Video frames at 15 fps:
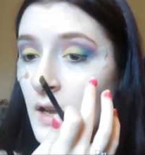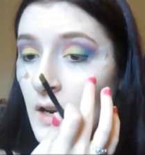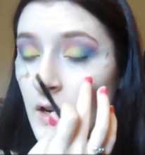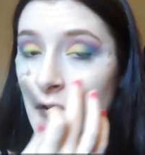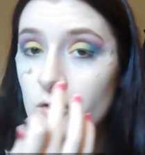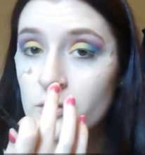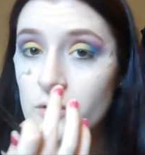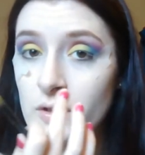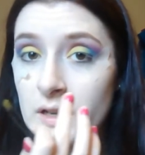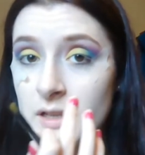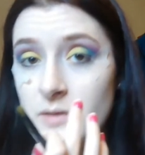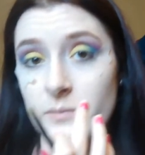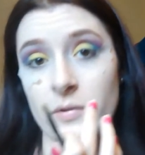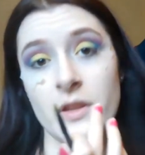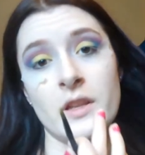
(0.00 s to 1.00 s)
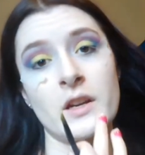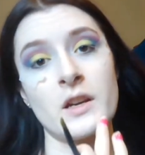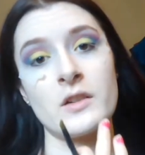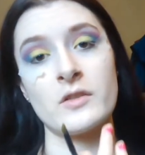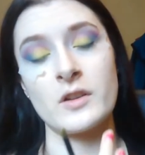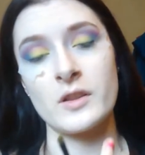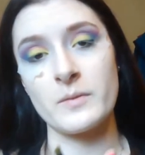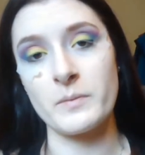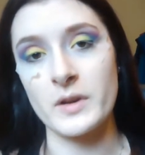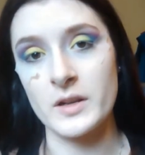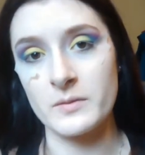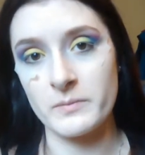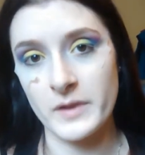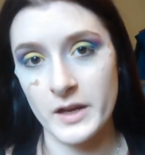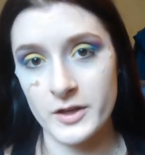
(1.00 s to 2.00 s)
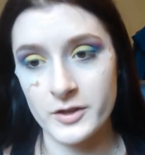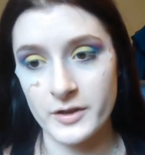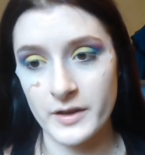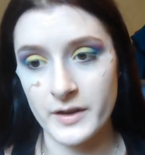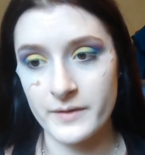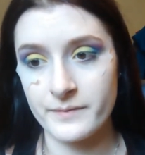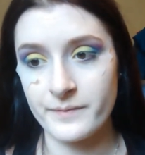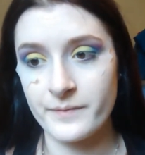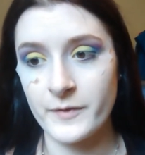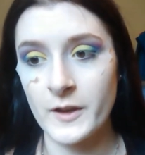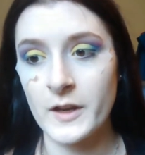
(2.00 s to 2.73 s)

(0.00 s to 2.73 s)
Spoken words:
And I also like to bring the color on the bottom lash line.